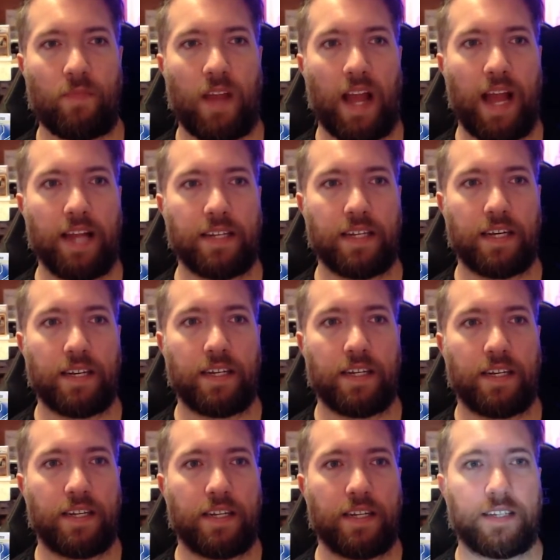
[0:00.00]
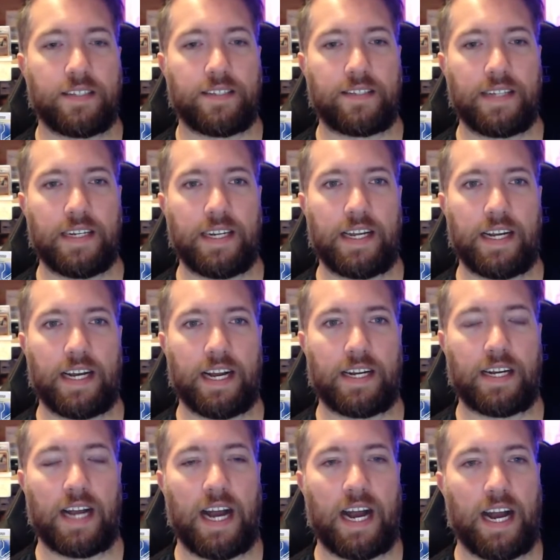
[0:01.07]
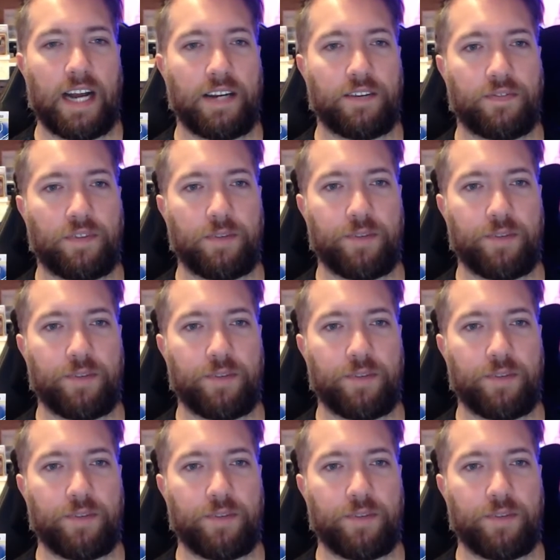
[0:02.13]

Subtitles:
and stealing a card from your